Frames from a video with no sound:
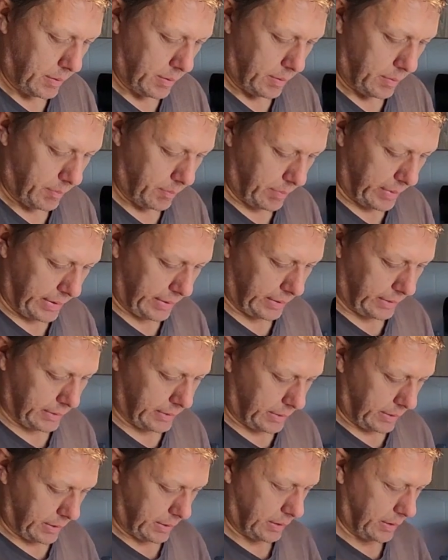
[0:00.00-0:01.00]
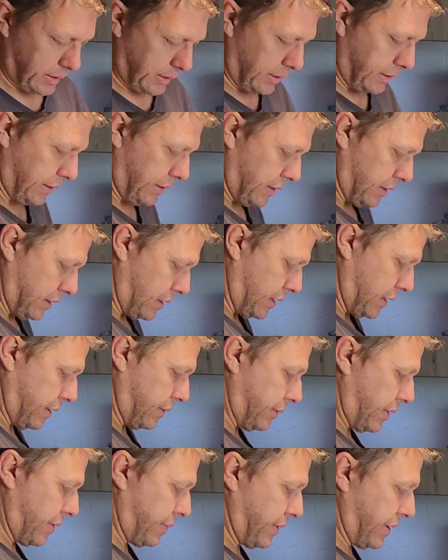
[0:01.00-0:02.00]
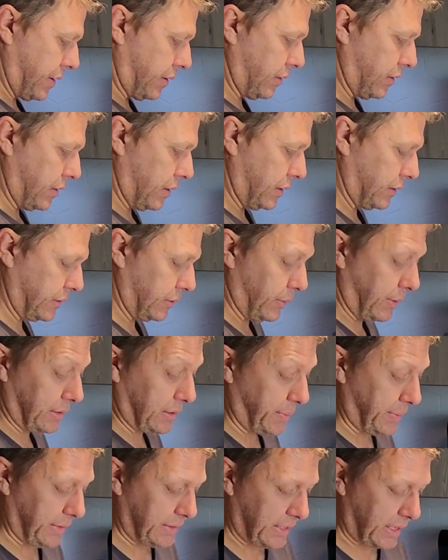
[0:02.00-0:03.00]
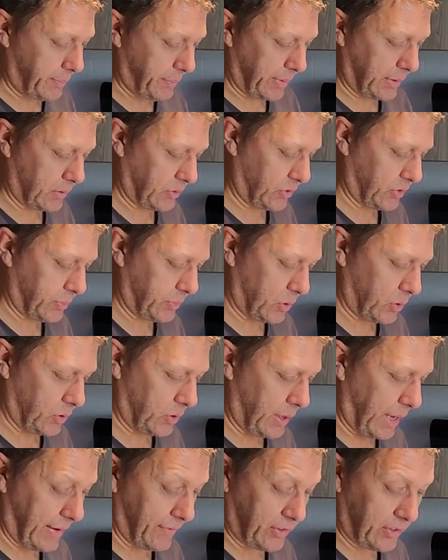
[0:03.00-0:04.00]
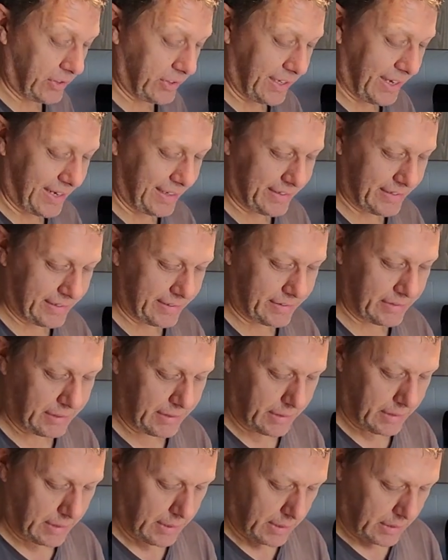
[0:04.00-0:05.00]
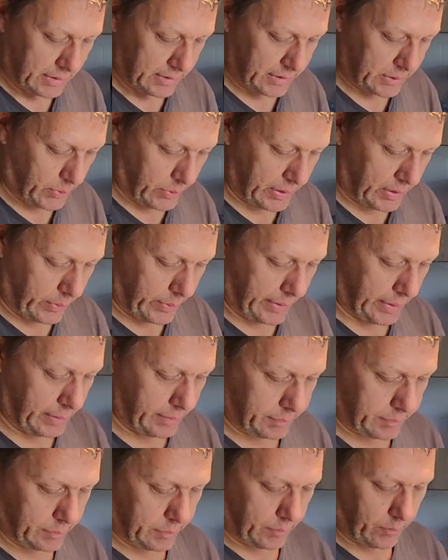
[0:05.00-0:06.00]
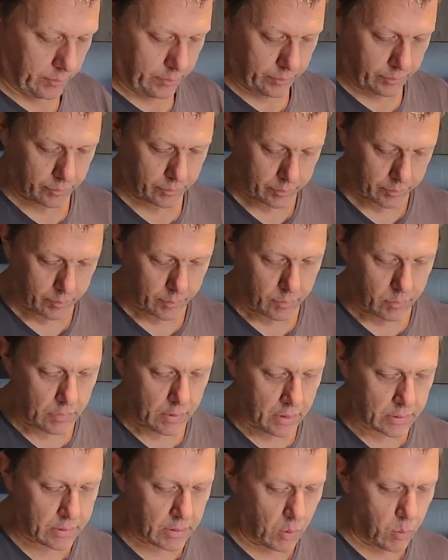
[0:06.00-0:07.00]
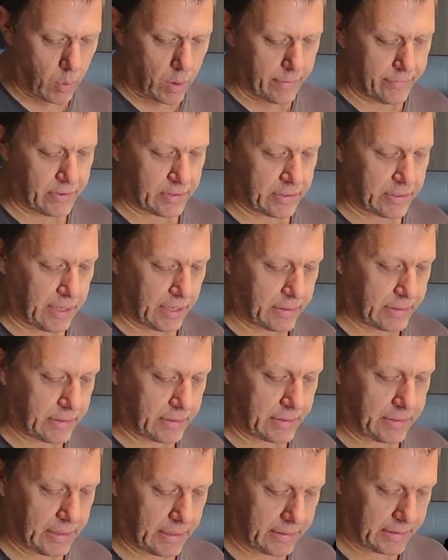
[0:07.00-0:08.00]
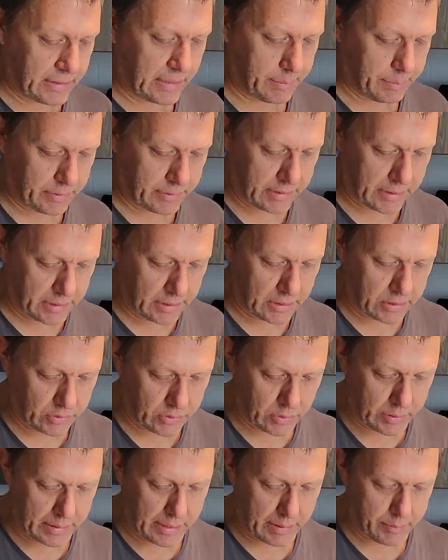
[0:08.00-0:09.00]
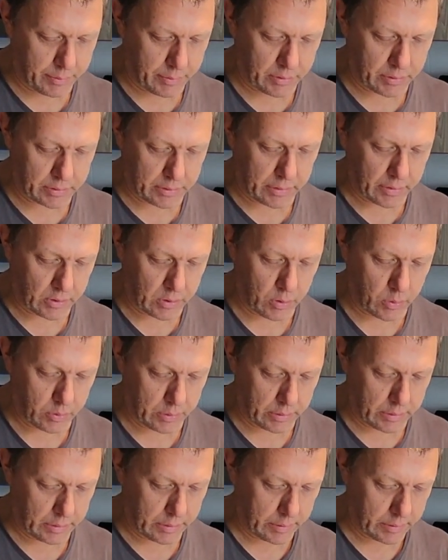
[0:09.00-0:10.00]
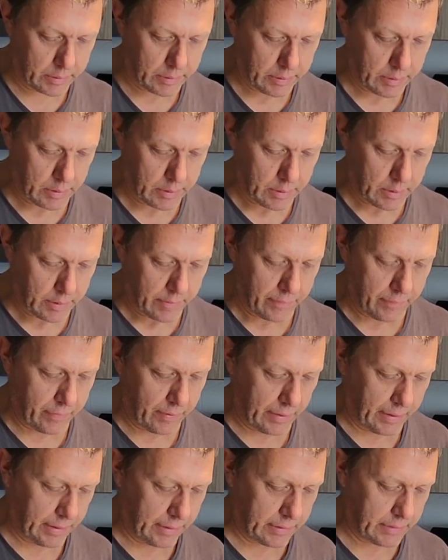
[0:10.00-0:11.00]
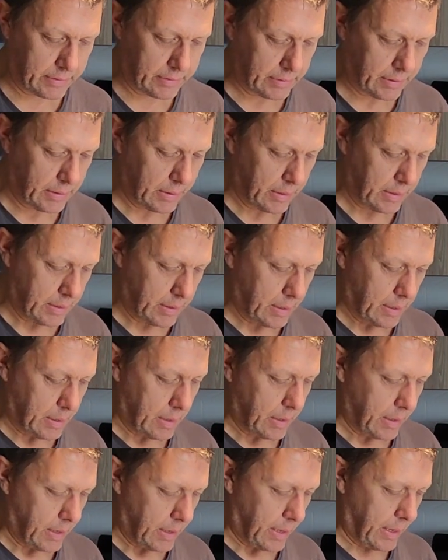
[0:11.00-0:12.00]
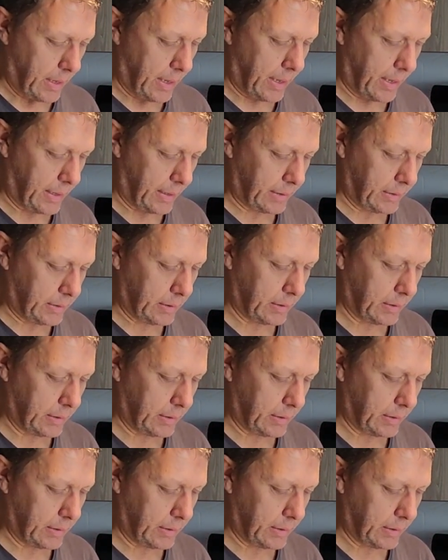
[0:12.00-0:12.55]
make about, well, it depends how big and small you have the sizes. So anyway, don't worry if it starts to seize up, it's going to do that because of the coconut flakes. And